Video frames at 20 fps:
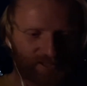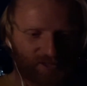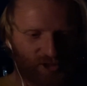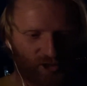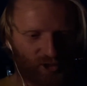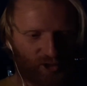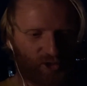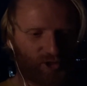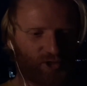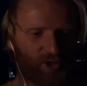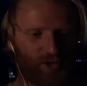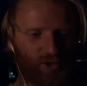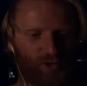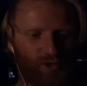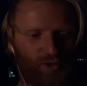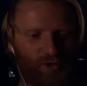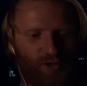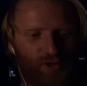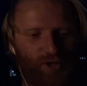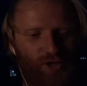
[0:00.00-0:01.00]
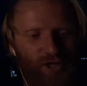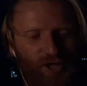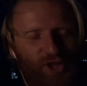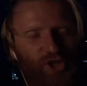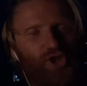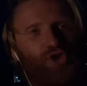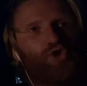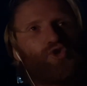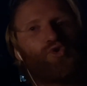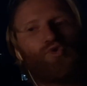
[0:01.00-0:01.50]
just
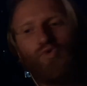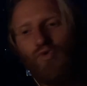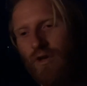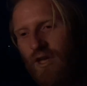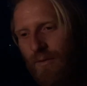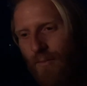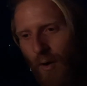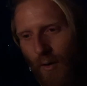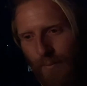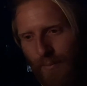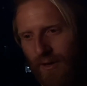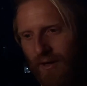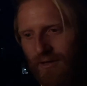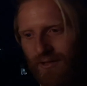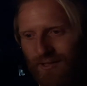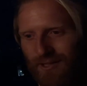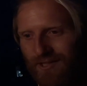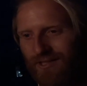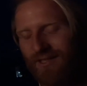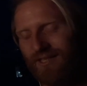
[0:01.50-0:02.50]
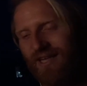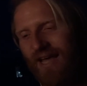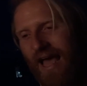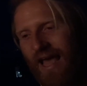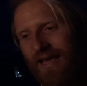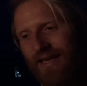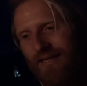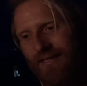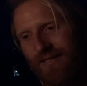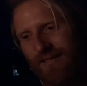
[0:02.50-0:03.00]
extreme opulence and
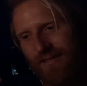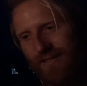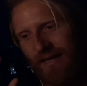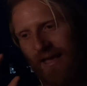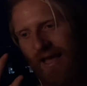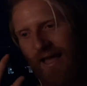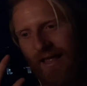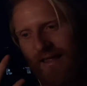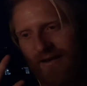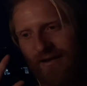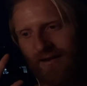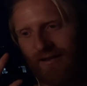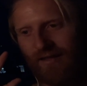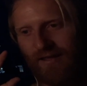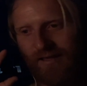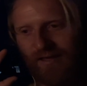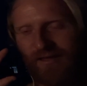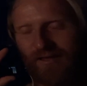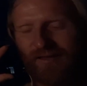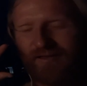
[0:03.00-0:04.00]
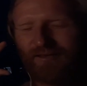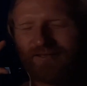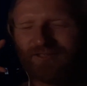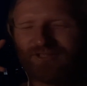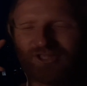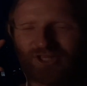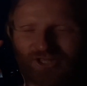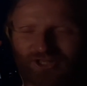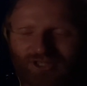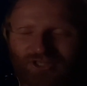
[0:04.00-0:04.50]
taste and
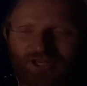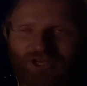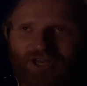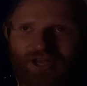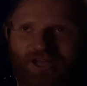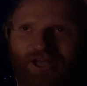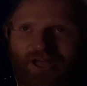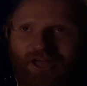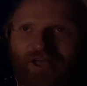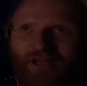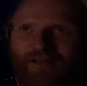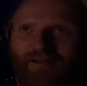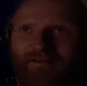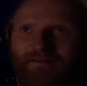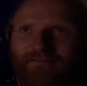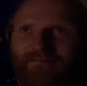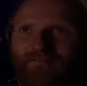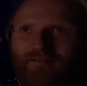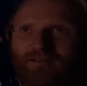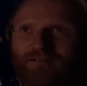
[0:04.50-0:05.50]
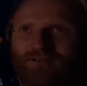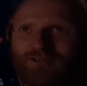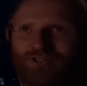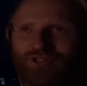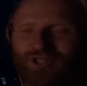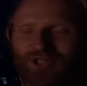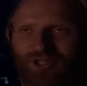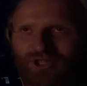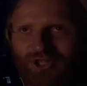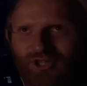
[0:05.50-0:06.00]
just
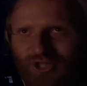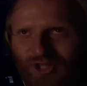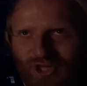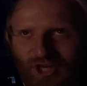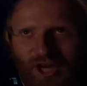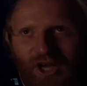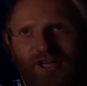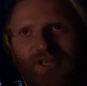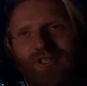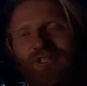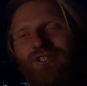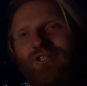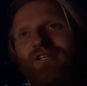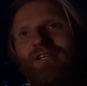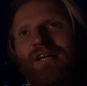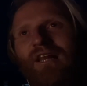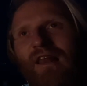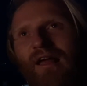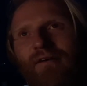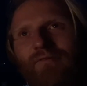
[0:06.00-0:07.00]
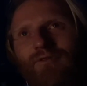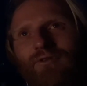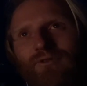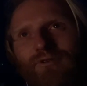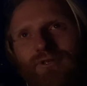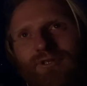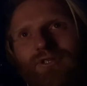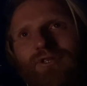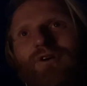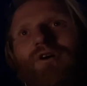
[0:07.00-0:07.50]
disgusting
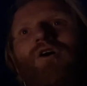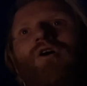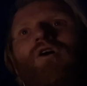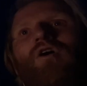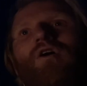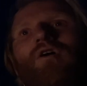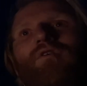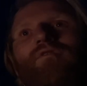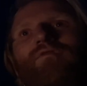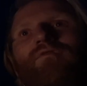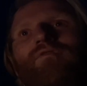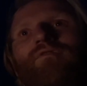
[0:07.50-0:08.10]
levels of